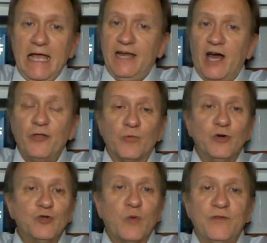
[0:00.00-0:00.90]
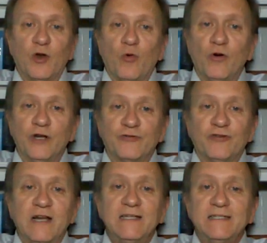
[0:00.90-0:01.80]
In other words, when the Lord
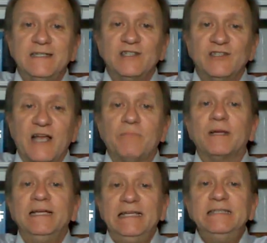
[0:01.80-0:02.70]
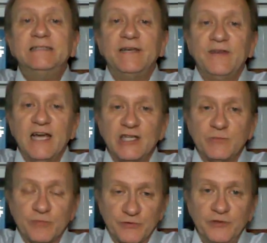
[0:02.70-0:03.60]
accredits his assembly, he's giving
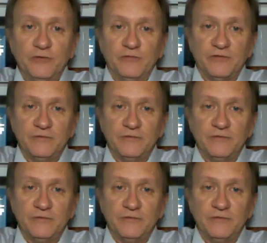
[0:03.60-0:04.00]
us proof